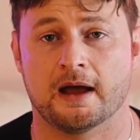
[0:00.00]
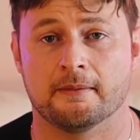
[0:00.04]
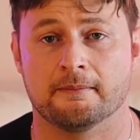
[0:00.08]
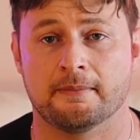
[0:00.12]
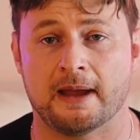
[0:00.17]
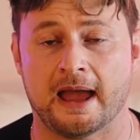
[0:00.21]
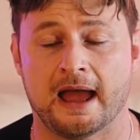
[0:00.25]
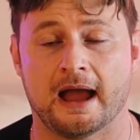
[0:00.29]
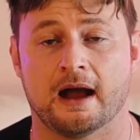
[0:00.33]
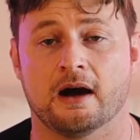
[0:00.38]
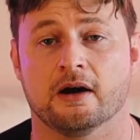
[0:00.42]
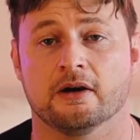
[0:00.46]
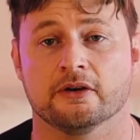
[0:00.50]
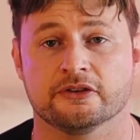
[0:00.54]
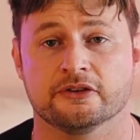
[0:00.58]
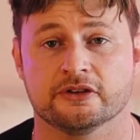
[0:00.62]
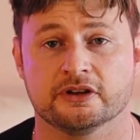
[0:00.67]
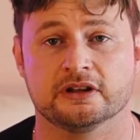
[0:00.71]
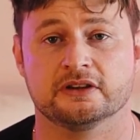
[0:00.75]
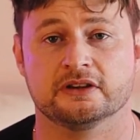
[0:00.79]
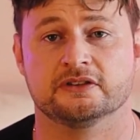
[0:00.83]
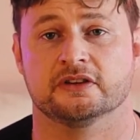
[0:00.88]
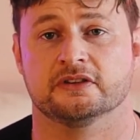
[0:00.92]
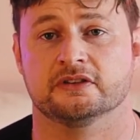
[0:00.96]
powers
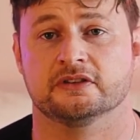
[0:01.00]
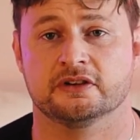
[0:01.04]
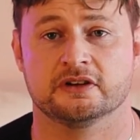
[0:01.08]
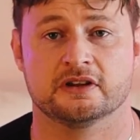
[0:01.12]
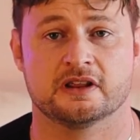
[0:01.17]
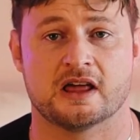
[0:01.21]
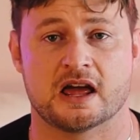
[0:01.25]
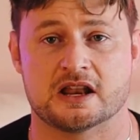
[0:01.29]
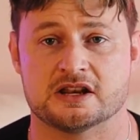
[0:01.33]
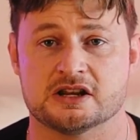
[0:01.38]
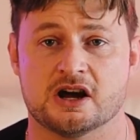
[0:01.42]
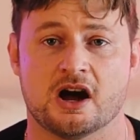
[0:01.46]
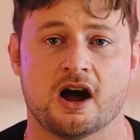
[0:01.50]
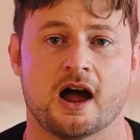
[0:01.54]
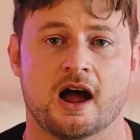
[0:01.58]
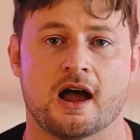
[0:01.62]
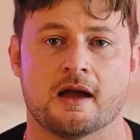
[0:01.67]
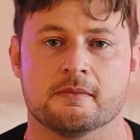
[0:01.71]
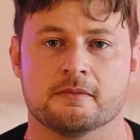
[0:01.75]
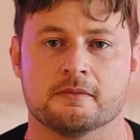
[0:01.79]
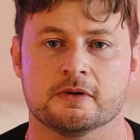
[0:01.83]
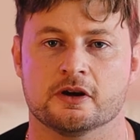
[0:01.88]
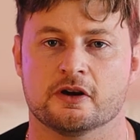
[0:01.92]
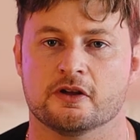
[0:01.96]
that existed at that
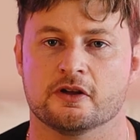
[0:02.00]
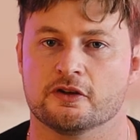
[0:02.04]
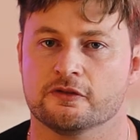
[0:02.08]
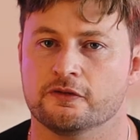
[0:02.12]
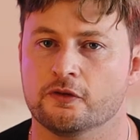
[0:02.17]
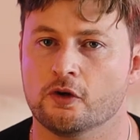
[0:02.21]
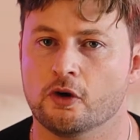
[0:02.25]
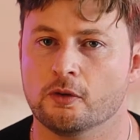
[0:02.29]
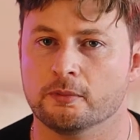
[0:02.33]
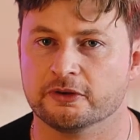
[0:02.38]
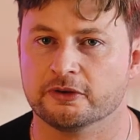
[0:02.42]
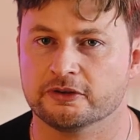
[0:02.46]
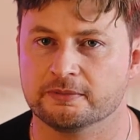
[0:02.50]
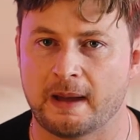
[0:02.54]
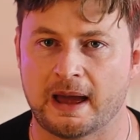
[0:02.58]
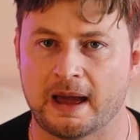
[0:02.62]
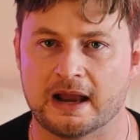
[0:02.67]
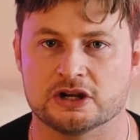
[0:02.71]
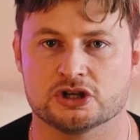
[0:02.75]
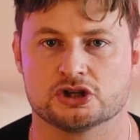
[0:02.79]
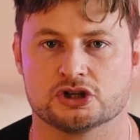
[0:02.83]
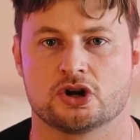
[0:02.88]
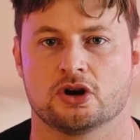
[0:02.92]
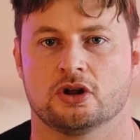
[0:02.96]
time. The former
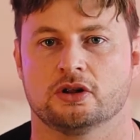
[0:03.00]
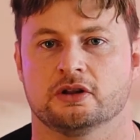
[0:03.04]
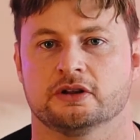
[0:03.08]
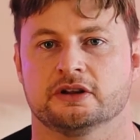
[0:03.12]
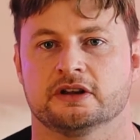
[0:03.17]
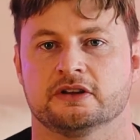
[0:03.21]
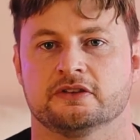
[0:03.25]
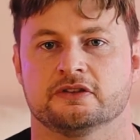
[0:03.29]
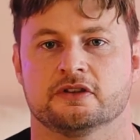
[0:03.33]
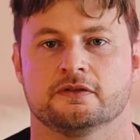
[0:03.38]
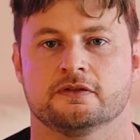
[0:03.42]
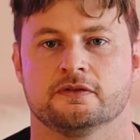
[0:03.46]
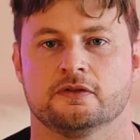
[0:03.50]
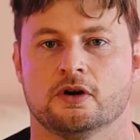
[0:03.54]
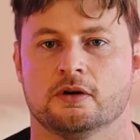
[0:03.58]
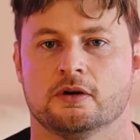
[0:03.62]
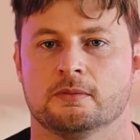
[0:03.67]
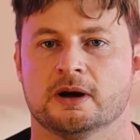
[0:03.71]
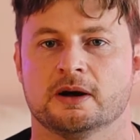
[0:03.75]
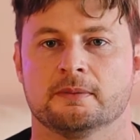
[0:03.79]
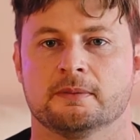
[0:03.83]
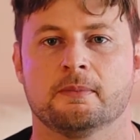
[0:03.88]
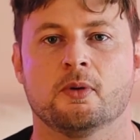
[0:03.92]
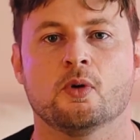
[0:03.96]
Spanish colonies, the
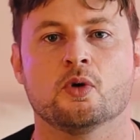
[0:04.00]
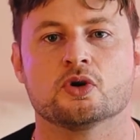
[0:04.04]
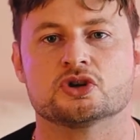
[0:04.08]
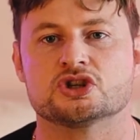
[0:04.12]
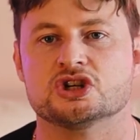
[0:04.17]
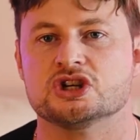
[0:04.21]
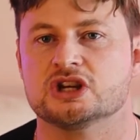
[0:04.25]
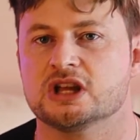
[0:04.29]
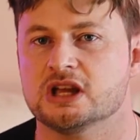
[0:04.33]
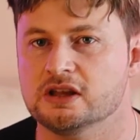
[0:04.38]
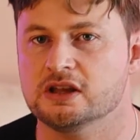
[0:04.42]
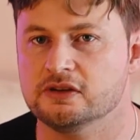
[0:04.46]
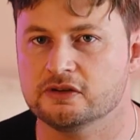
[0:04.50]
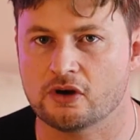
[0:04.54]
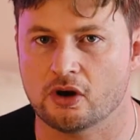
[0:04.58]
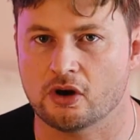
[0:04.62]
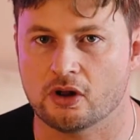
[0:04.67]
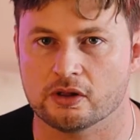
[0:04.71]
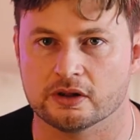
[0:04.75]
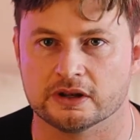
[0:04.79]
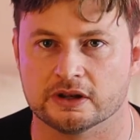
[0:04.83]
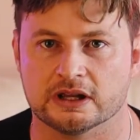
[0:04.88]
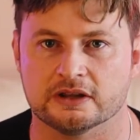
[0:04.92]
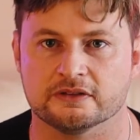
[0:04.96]
former Portuguese
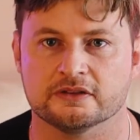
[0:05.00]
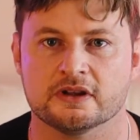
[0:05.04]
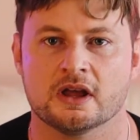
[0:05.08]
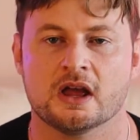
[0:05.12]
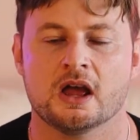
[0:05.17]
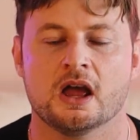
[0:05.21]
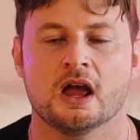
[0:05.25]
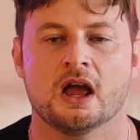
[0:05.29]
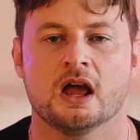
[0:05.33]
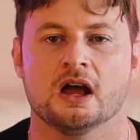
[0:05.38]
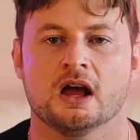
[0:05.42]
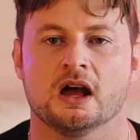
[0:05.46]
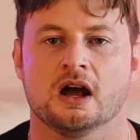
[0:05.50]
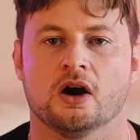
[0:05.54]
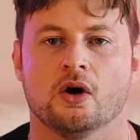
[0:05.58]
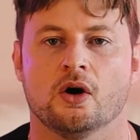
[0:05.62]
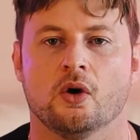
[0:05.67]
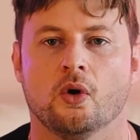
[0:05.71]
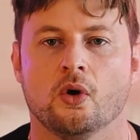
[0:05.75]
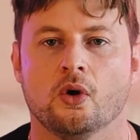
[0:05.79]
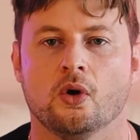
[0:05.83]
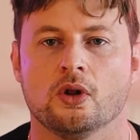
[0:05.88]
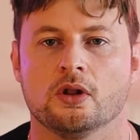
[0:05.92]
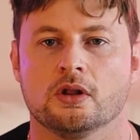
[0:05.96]
colonies,
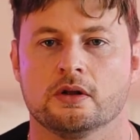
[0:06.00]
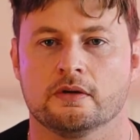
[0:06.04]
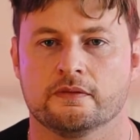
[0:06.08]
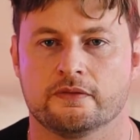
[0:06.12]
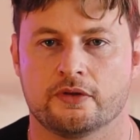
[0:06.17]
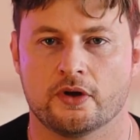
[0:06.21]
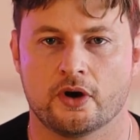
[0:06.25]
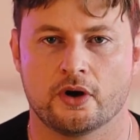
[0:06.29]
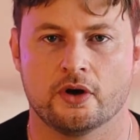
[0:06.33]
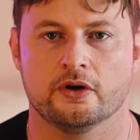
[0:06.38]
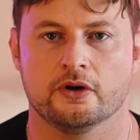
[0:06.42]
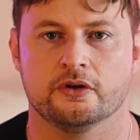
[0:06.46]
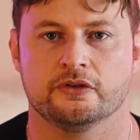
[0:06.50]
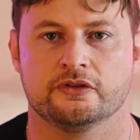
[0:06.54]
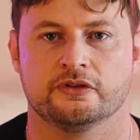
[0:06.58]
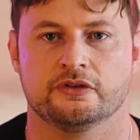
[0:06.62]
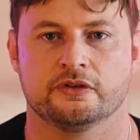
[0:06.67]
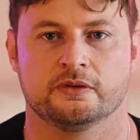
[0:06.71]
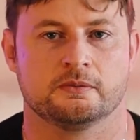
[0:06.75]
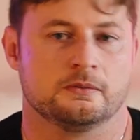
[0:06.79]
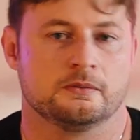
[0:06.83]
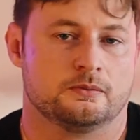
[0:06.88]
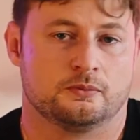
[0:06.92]
all of those,